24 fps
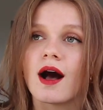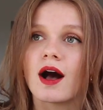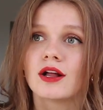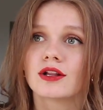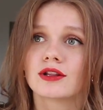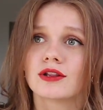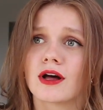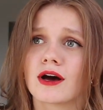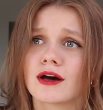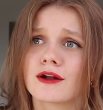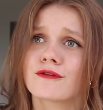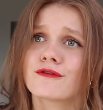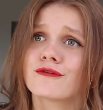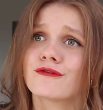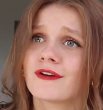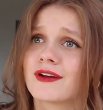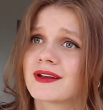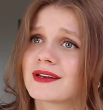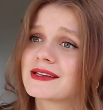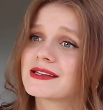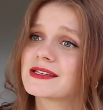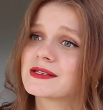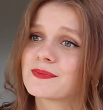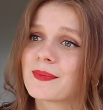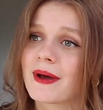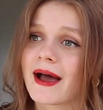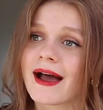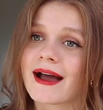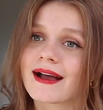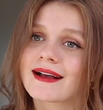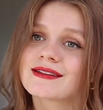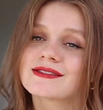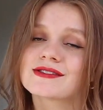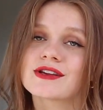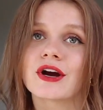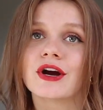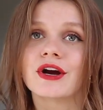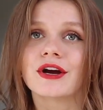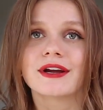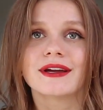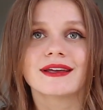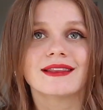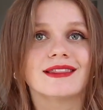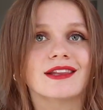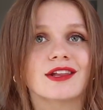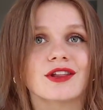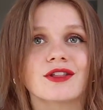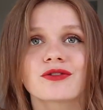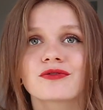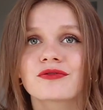a lot of Fendi's bags are in the